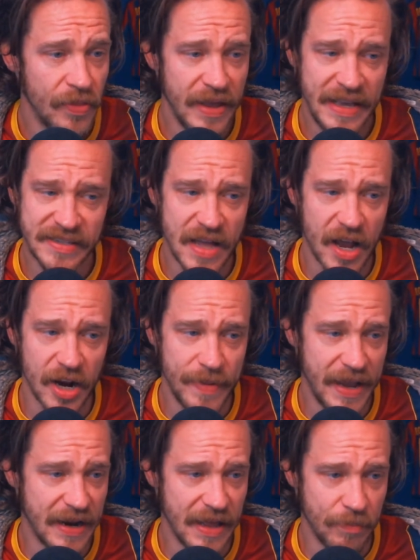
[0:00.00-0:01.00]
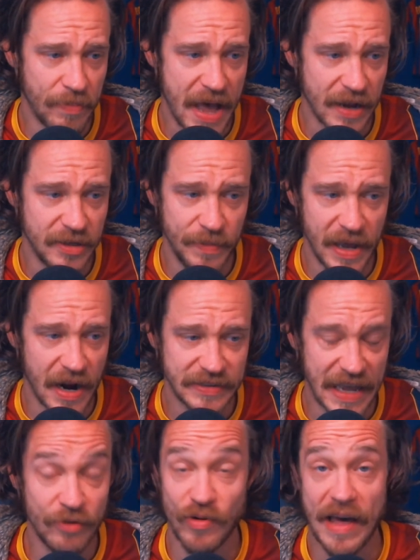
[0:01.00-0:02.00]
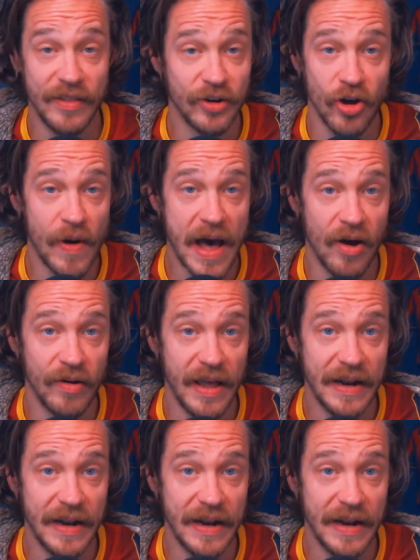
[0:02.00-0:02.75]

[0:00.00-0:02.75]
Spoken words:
He's not going to make an impact, to be honest. I'd rather go out